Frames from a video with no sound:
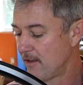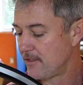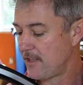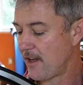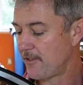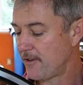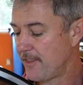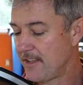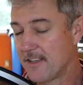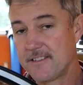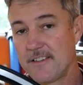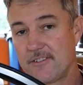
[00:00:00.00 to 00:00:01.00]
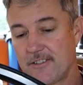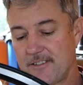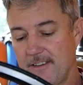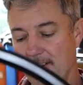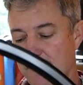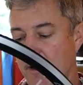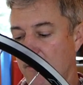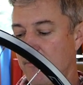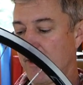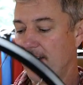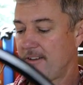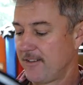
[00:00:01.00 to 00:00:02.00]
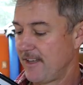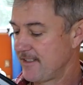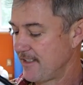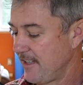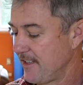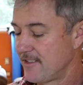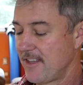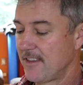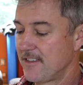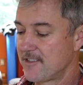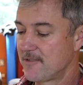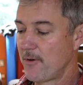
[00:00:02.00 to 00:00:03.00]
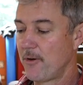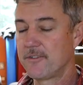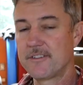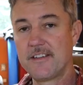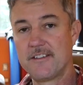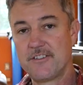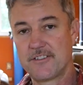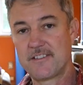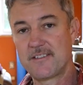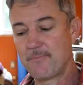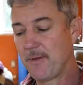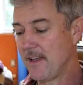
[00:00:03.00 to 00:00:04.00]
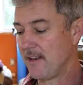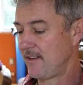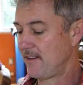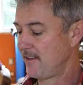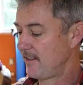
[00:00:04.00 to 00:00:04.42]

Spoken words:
The other thing that's interesting about radial lacing is that the spokes can just spin